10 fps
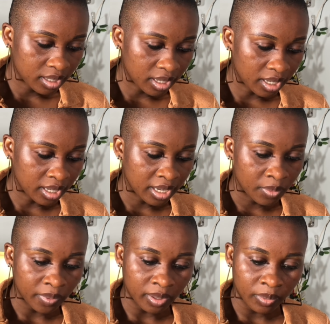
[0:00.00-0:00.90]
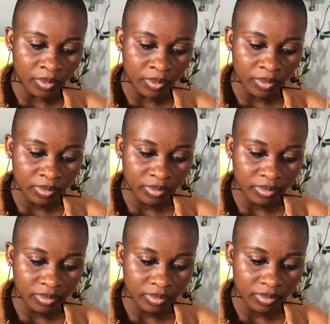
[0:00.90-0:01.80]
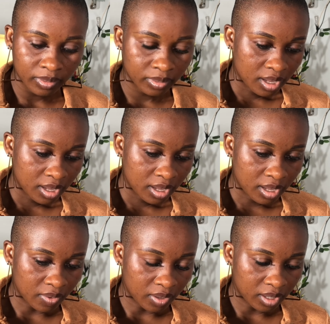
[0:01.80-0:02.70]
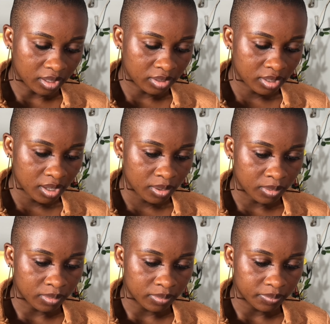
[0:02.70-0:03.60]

in line with logo. Okay, so